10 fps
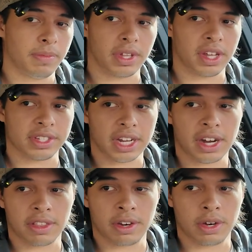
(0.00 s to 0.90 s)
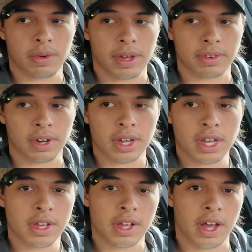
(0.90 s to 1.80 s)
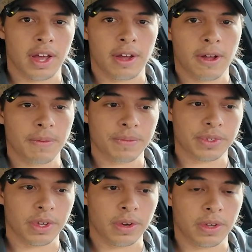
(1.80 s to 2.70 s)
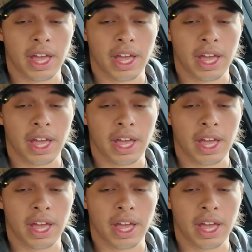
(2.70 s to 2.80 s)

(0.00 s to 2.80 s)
because I got nothing to do after. So